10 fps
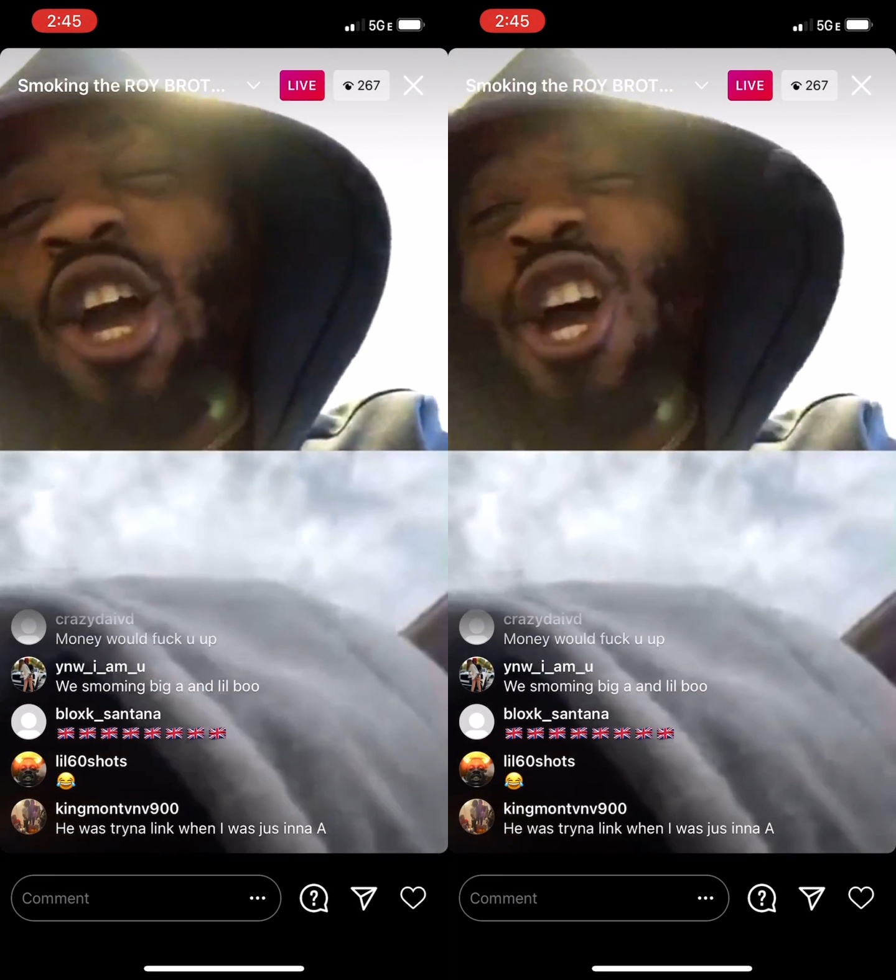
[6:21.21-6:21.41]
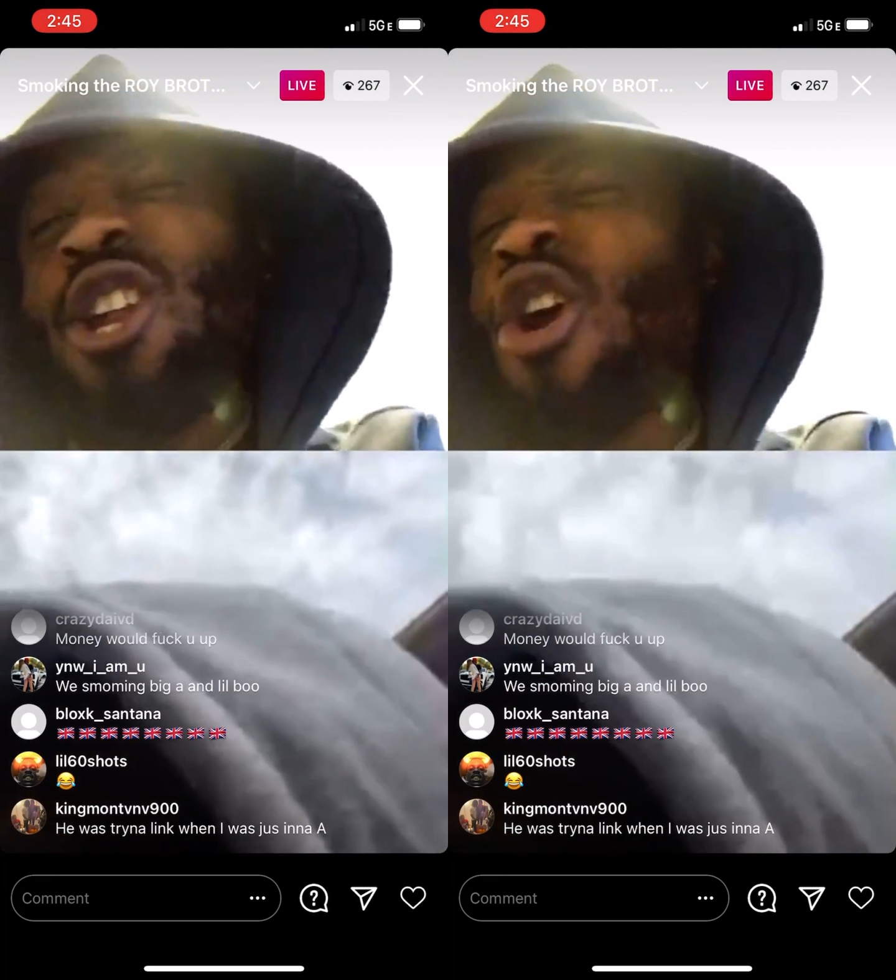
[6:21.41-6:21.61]

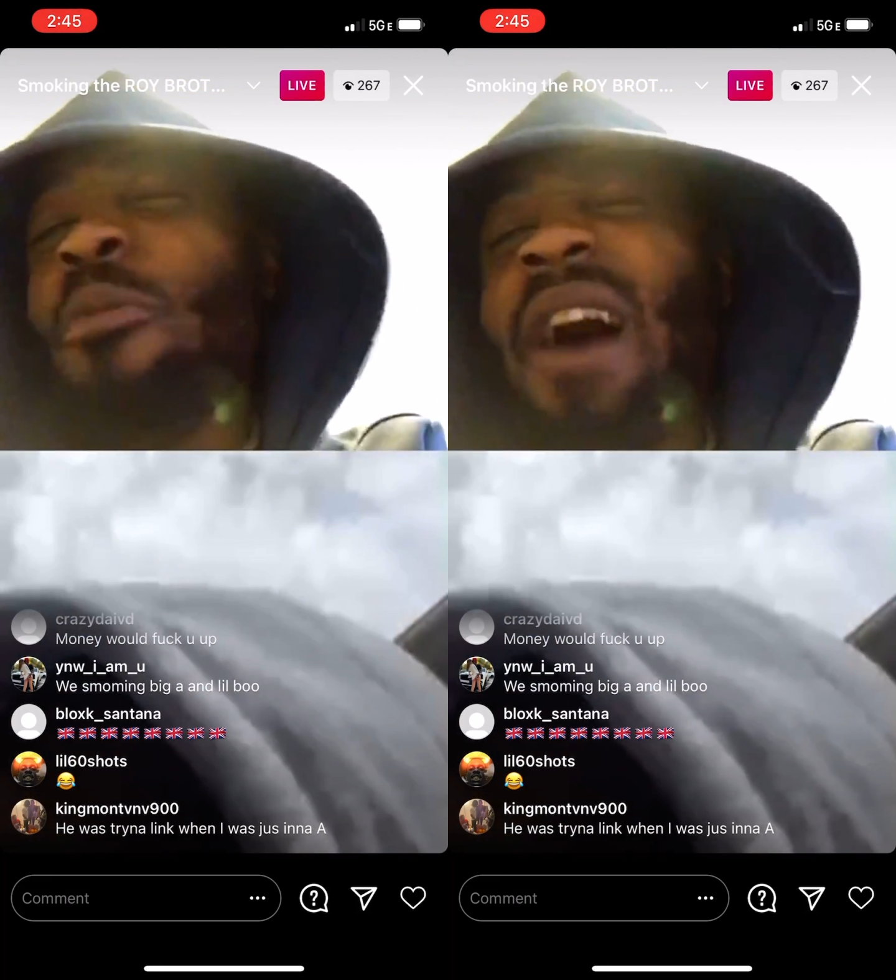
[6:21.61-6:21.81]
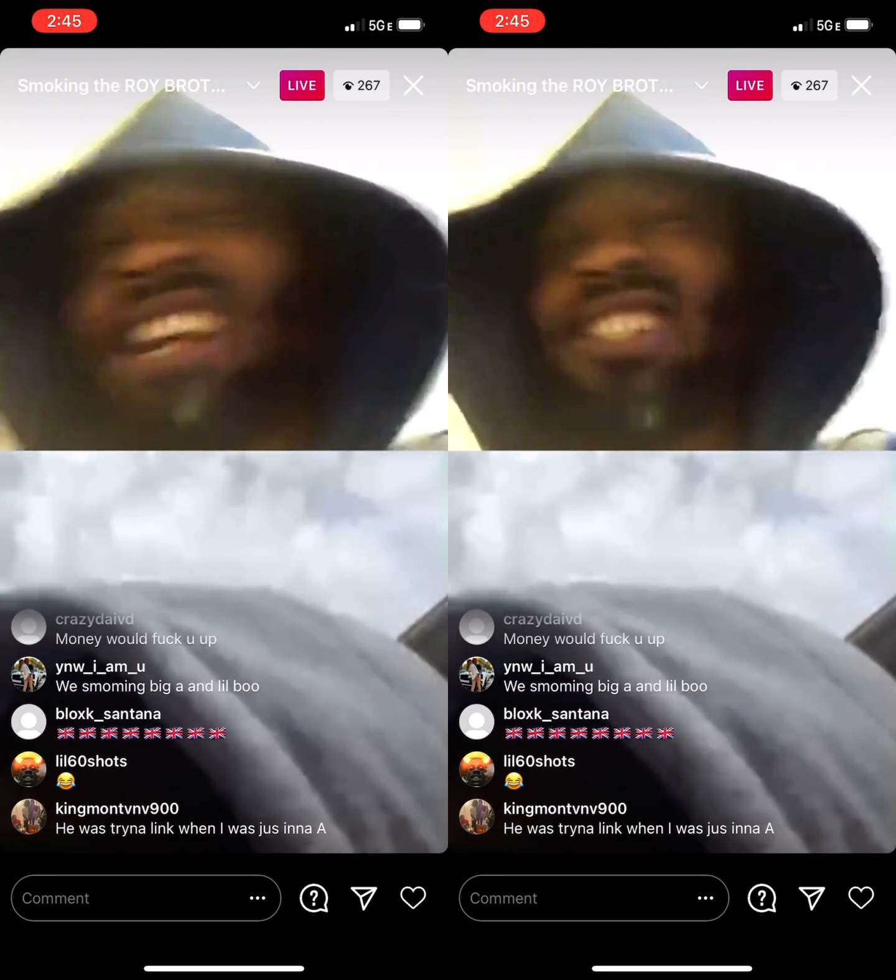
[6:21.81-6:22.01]

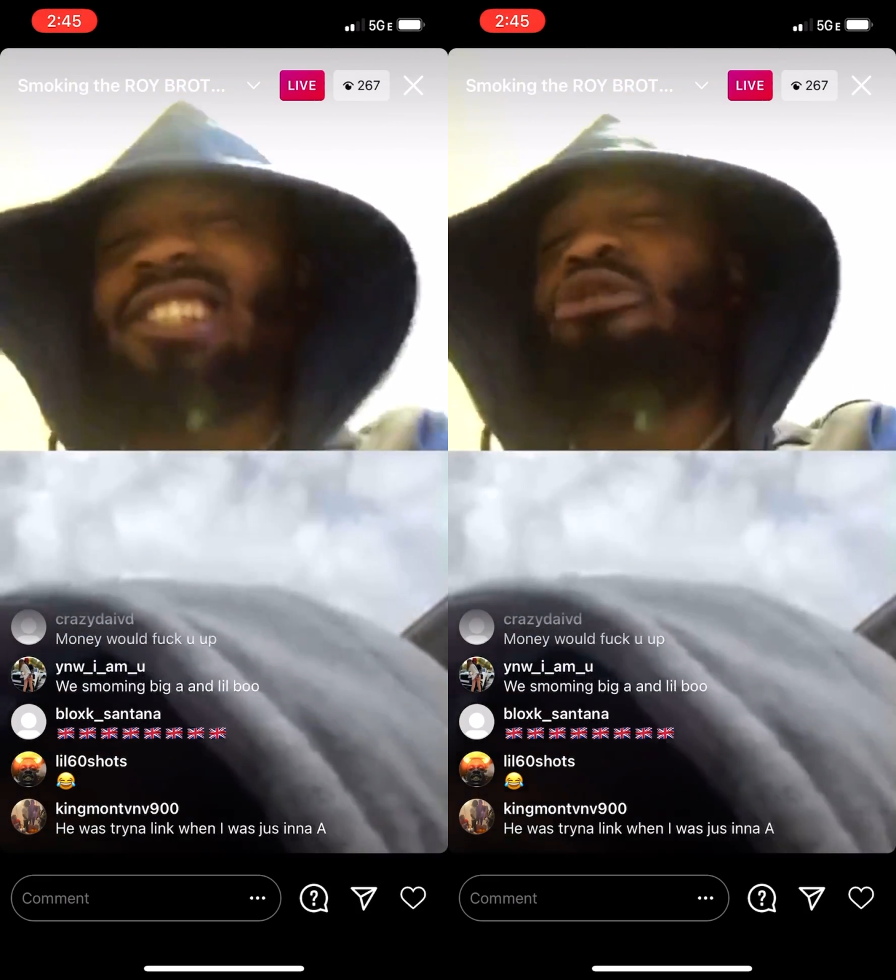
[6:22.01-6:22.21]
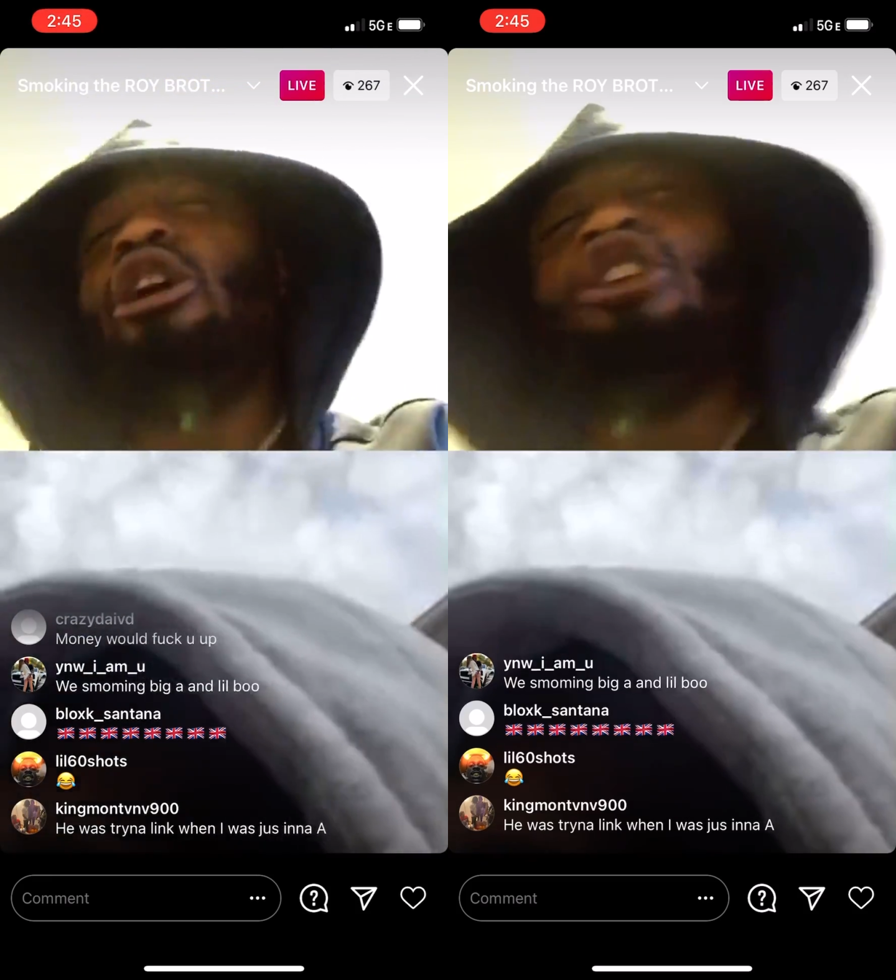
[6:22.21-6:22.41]
nobody see
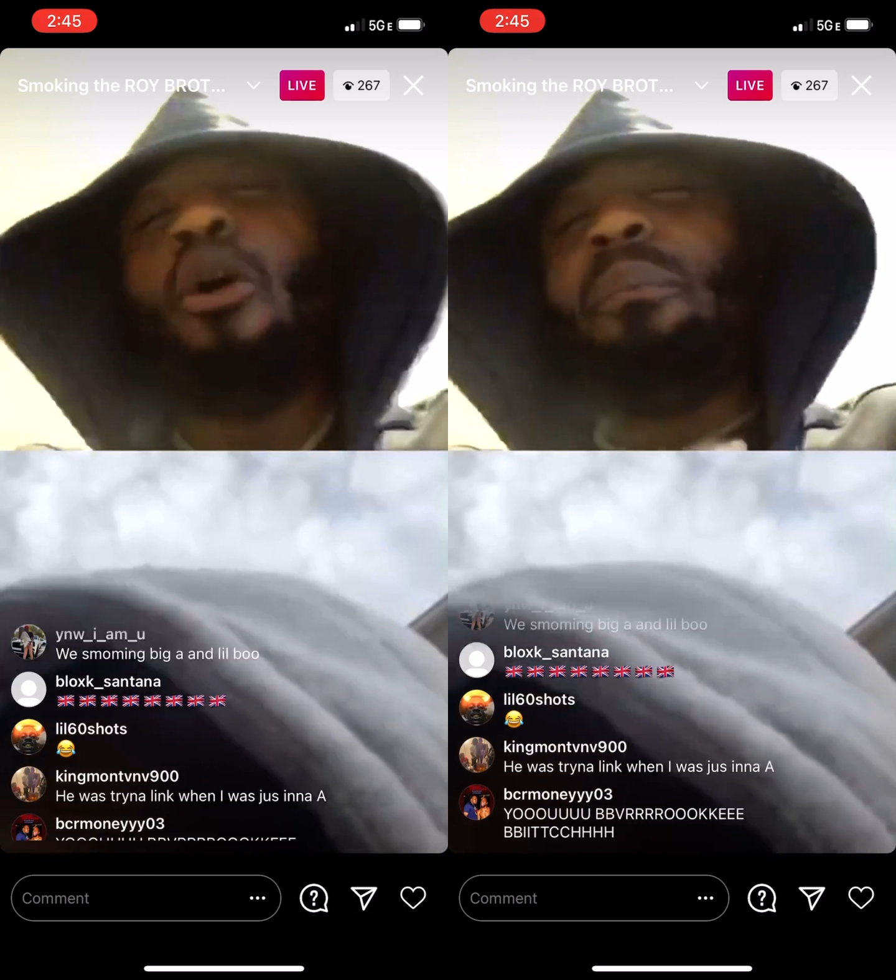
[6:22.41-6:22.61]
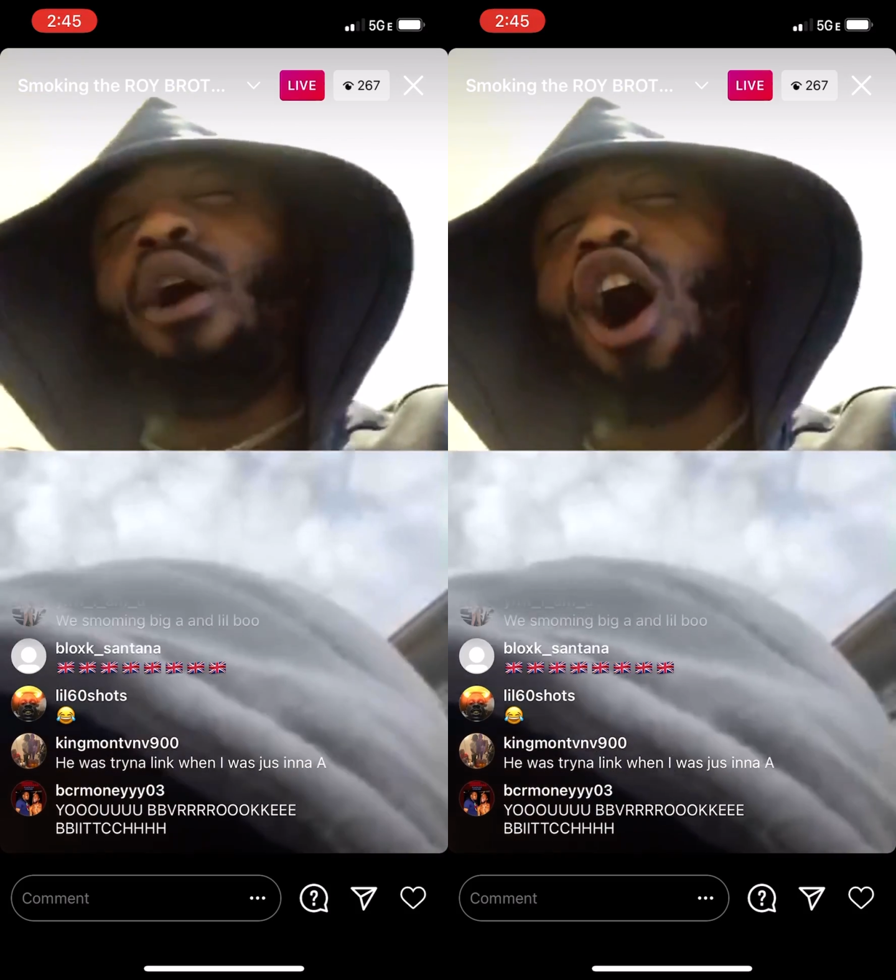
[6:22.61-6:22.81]
you at no
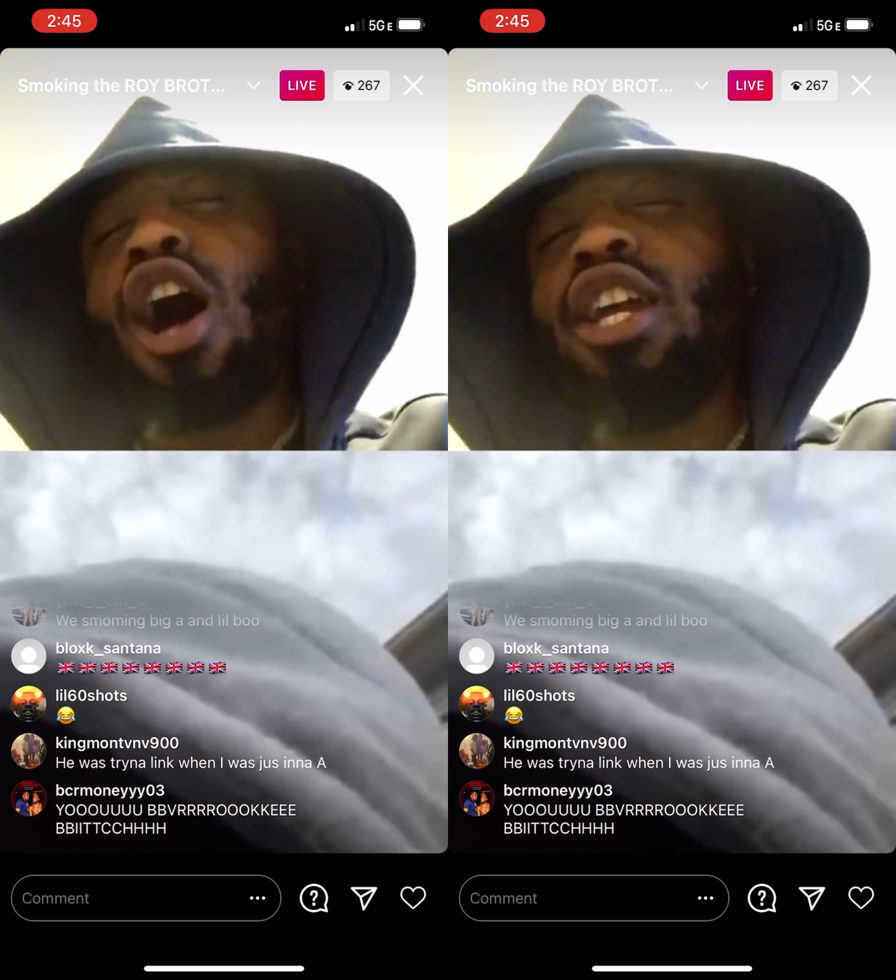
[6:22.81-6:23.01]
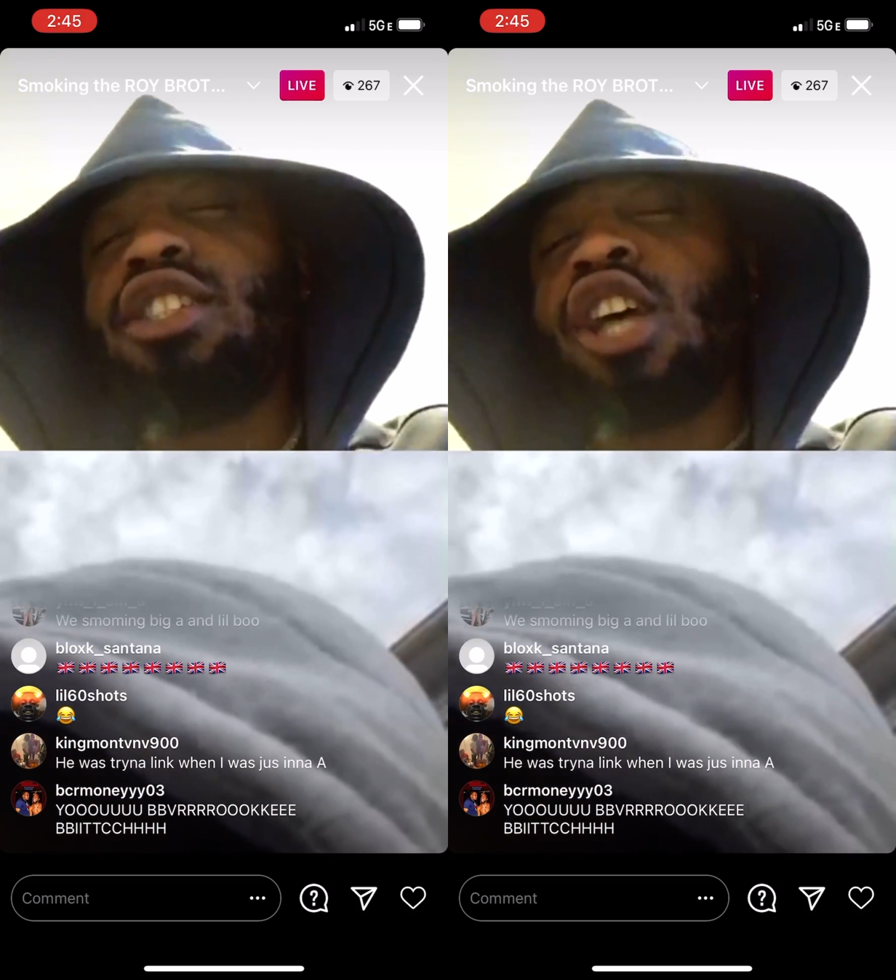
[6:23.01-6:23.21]

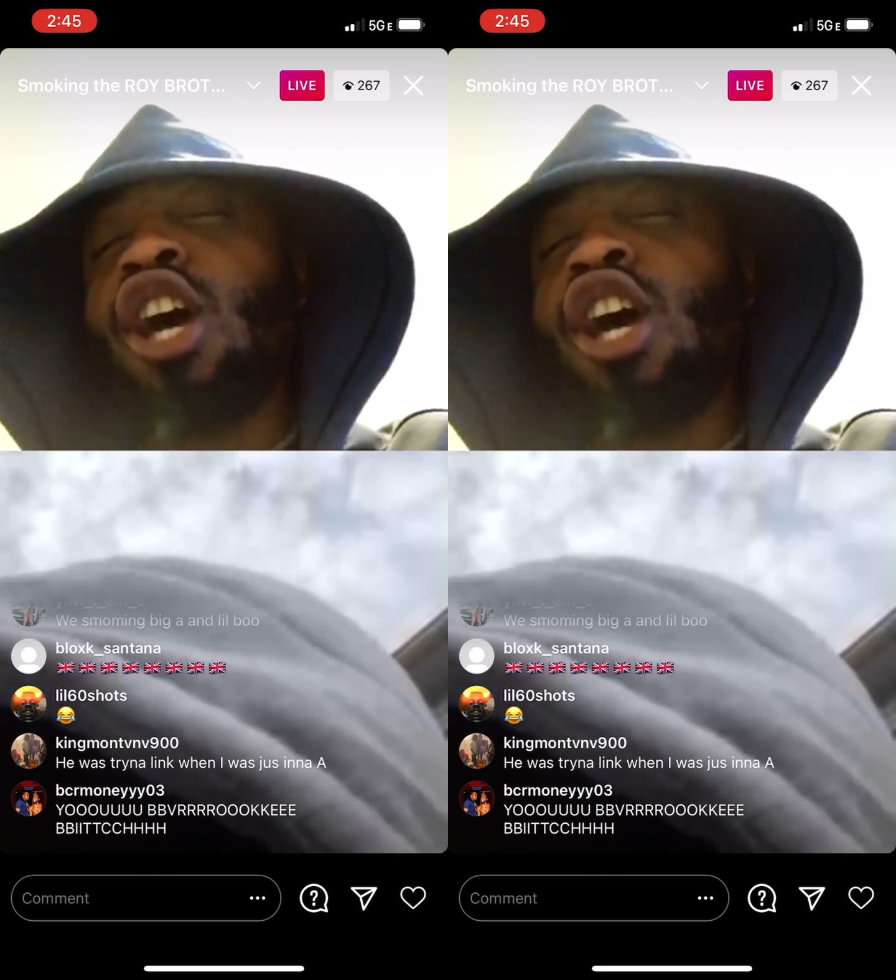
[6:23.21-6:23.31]
parties,